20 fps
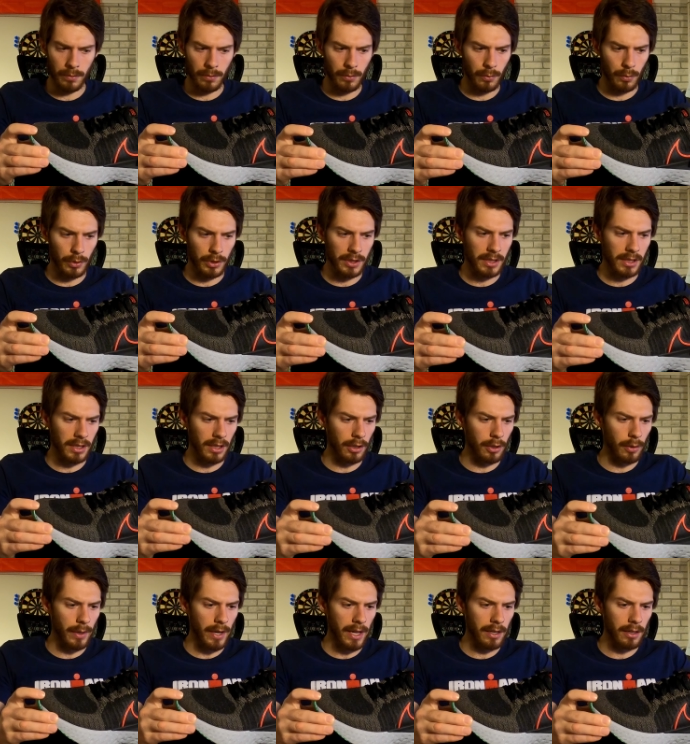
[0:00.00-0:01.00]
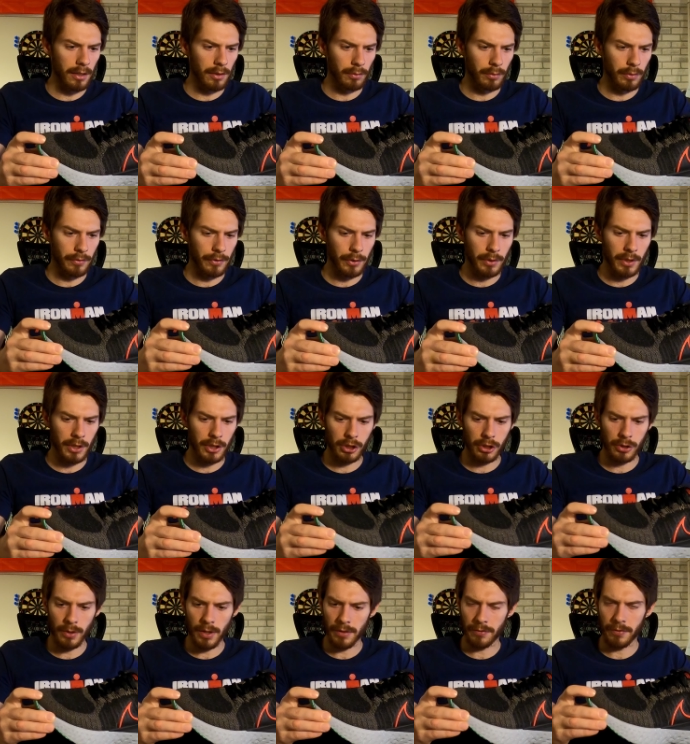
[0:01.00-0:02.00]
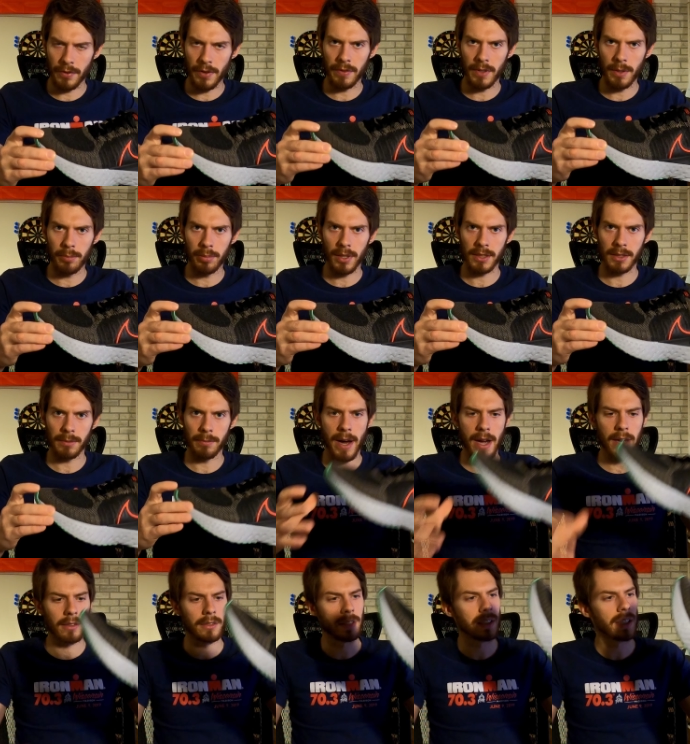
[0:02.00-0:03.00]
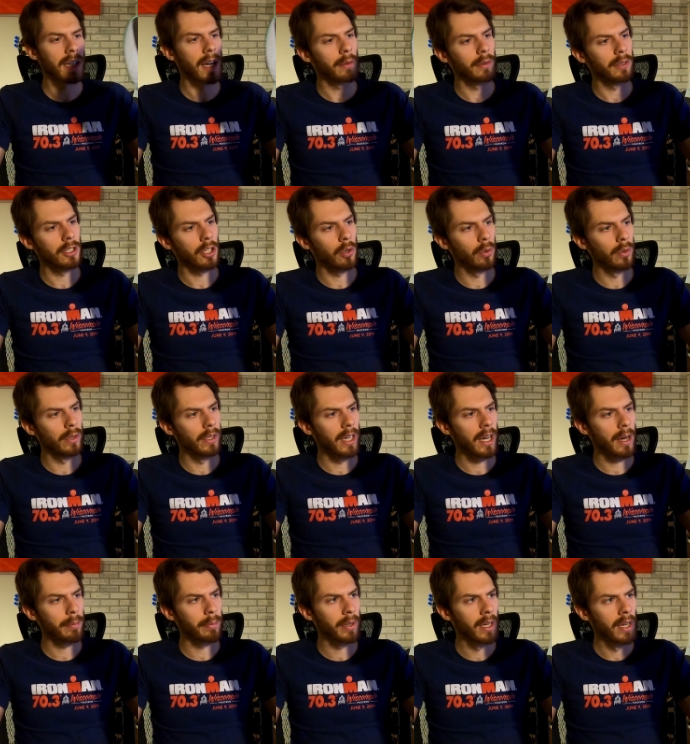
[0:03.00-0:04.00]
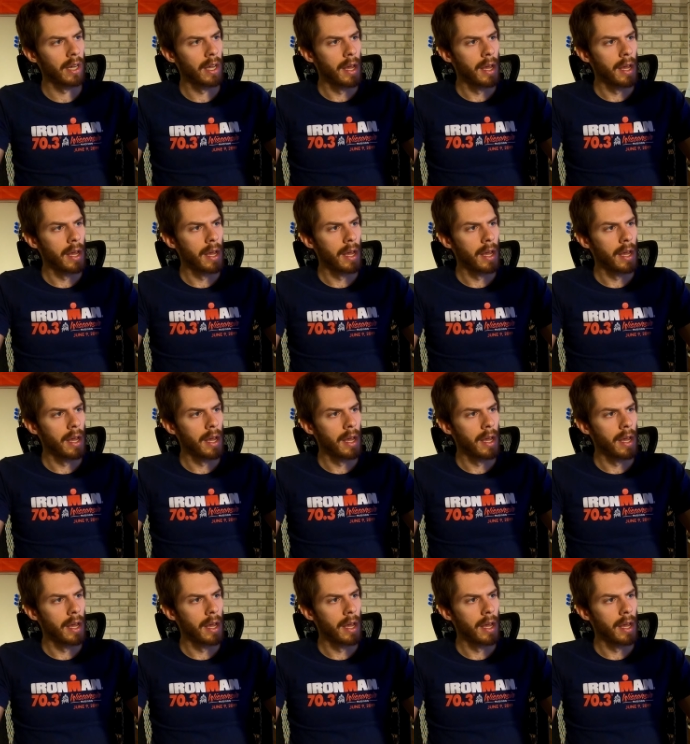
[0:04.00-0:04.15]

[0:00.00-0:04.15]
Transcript: we're just going to go ahead and review this shoe at 50 plus miles, see how it's holding up.